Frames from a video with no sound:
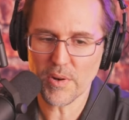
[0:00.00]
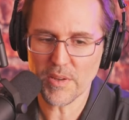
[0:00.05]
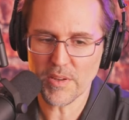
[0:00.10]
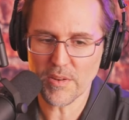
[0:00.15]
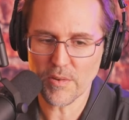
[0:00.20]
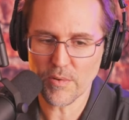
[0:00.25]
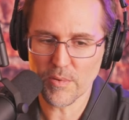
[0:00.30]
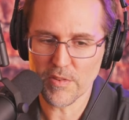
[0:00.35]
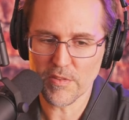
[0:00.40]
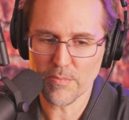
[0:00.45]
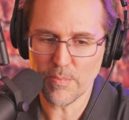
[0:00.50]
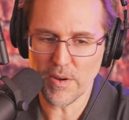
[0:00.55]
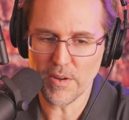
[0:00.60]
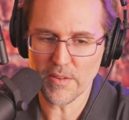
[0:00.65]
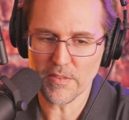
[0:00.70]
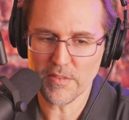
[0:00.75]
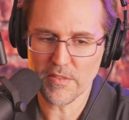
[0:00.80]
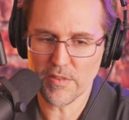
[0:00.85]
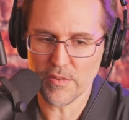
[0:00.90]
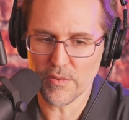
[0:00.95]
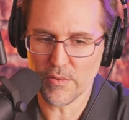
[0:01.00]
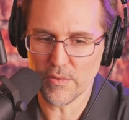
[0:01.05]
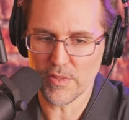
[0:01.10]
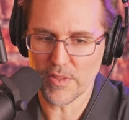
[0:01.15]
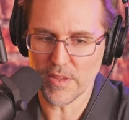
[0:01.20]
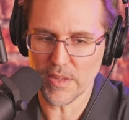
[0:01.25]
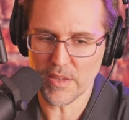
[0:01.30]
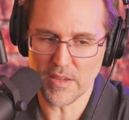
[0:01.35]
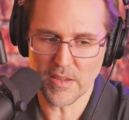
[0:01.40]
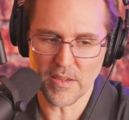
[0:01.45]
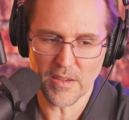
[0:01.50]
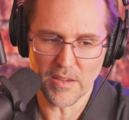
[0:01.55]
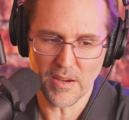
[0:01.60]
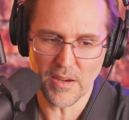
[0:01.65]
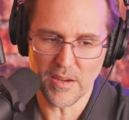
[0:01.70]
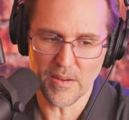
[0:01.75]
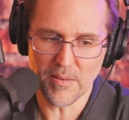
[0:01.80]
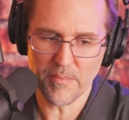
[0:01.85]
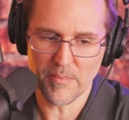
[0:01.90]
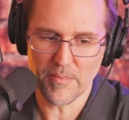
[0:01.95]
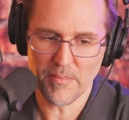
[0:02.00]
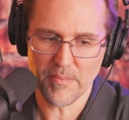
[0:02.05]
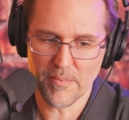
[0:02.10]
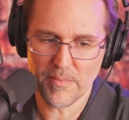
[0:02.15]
are your response to the uh,